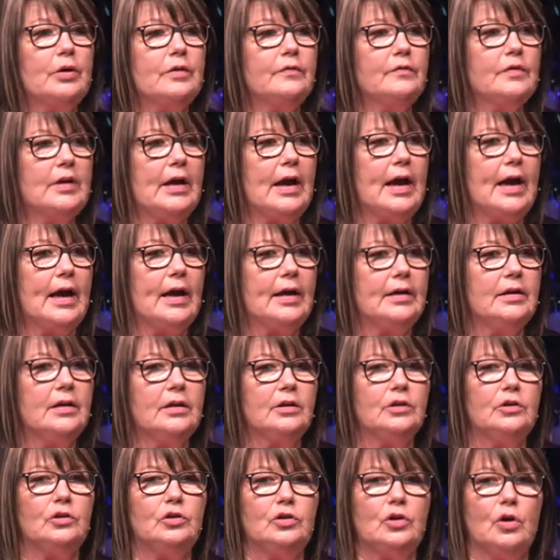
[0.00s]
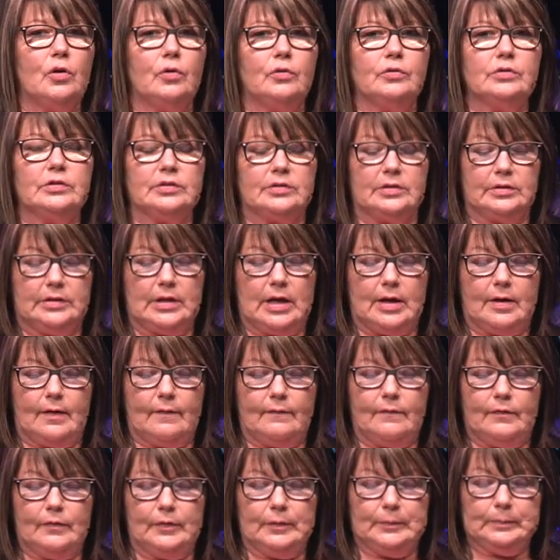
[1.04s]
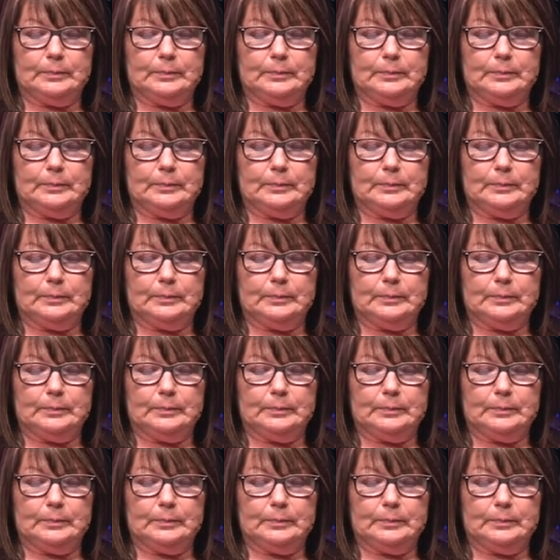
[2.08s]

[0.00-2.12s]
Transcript: of God knows love.